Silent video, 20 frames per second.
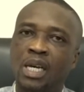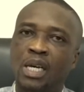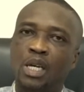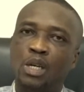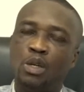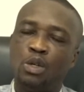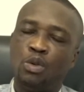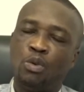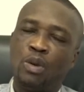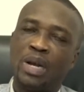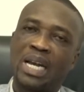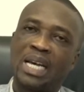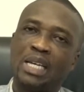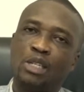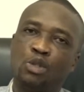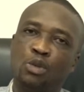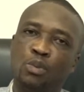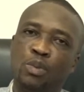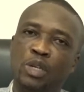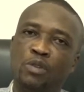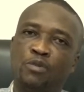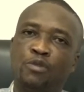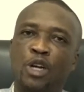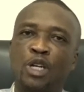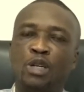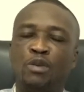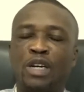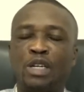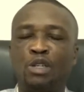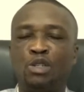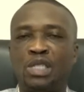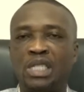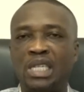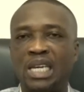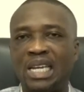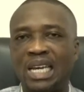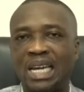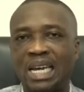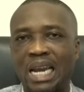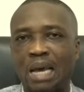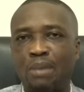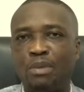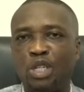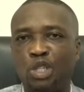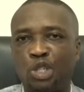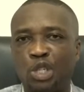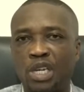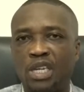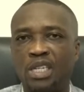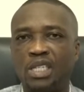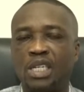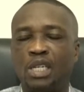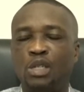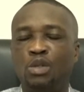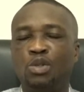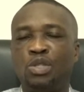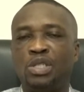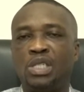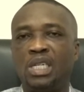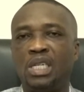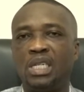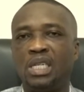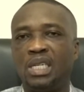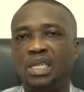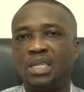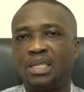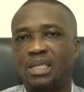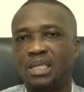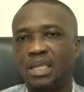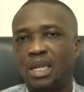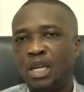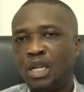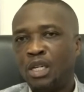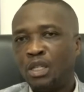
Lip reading: you realize to bring funny why you see any climate change and you see these